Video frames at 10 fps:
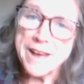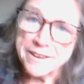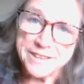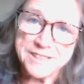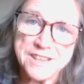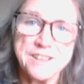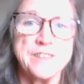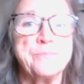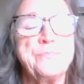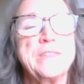back in
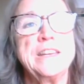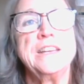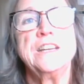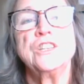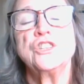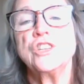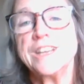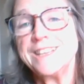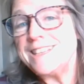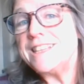time to
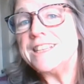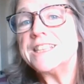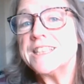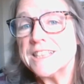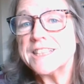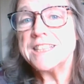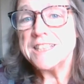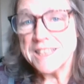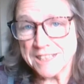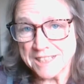
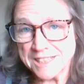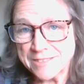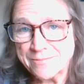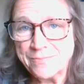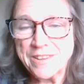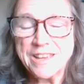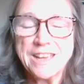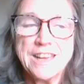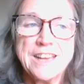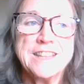1966.
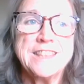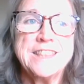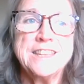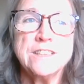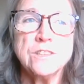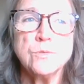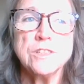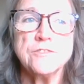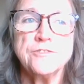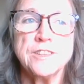This
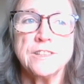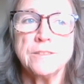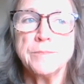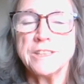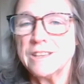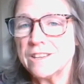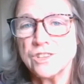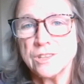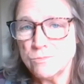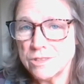was a film that
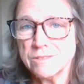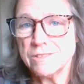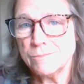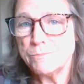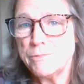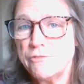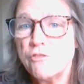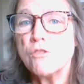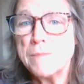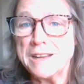actually was
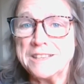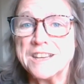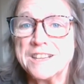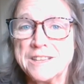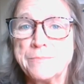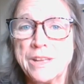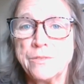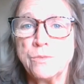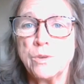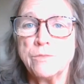before my time.
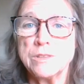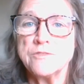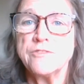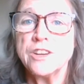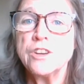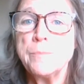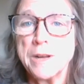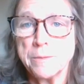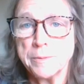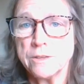When it was very
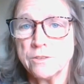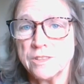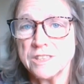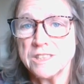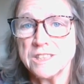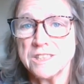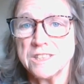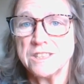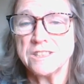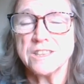popular in the
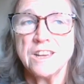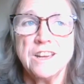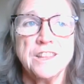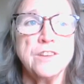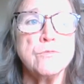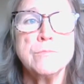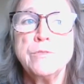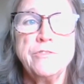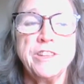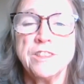60s, there were
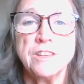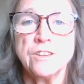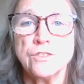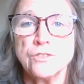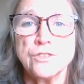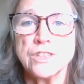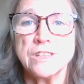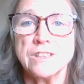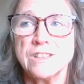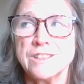movie theaters,
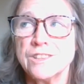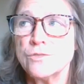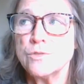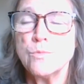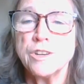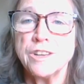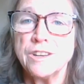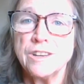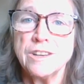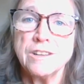like there's one
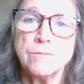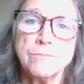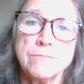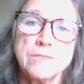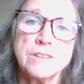in